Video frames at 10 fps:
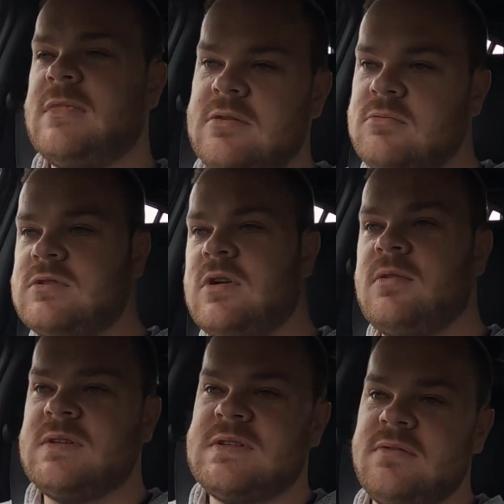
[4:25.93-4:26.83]
Because
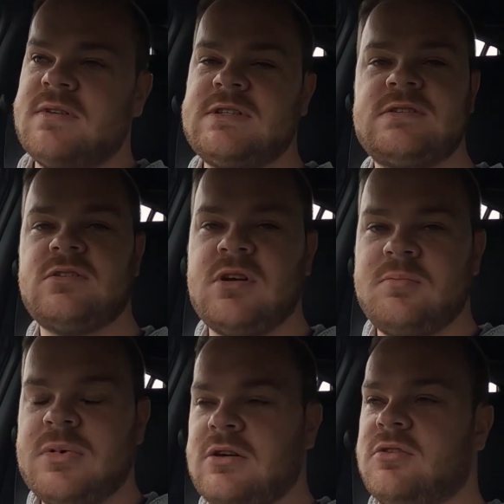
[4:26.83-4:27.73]
obviously this is not
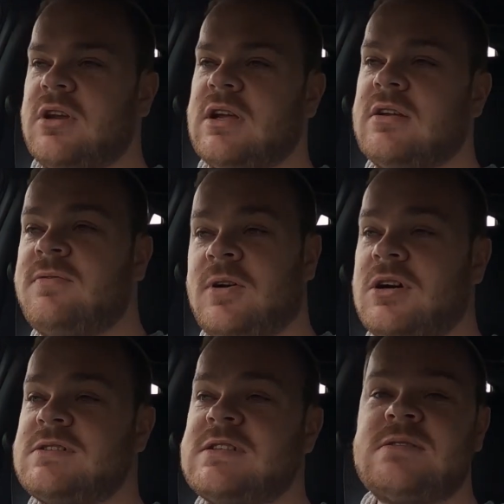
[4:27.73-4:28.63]
about doing it
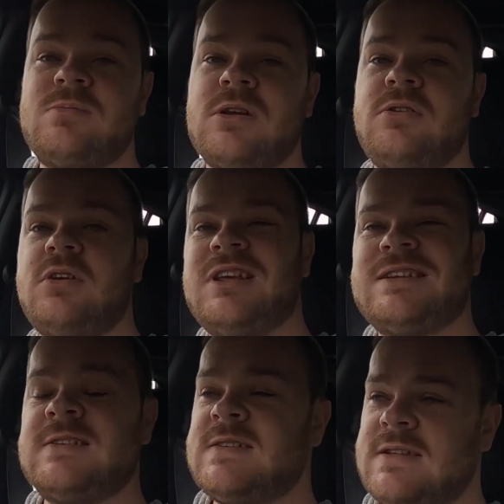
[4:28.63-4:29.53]
fast, it's about doing
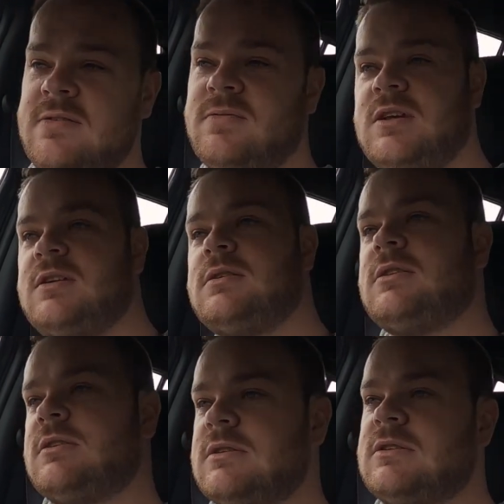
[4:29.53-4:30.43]
it safely.
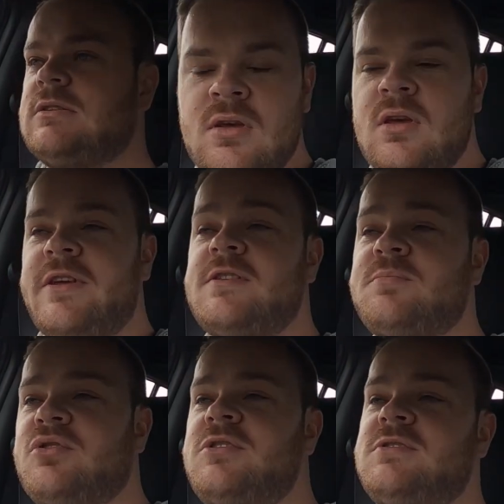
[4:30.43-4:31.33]
It's
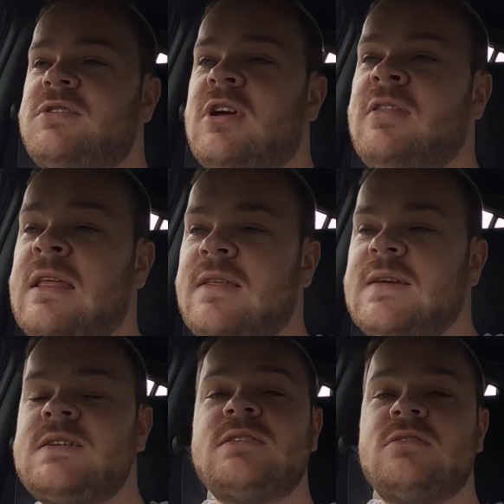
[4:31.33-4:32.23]
important to note that
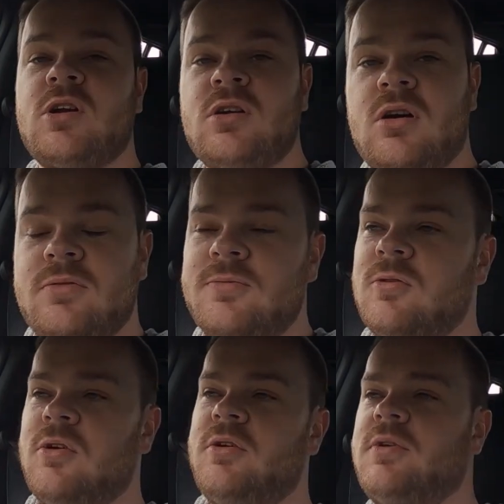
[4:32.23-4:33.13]
this is not our
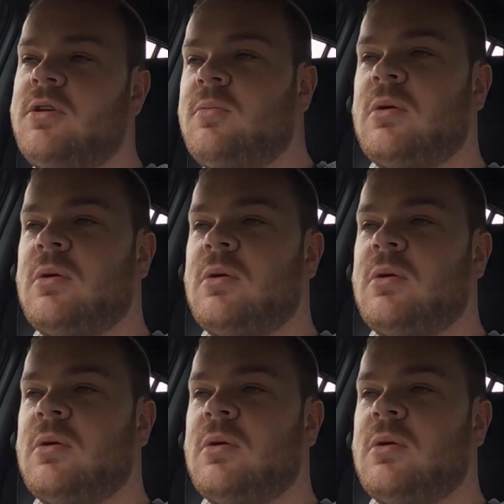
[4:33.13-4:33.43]
full review.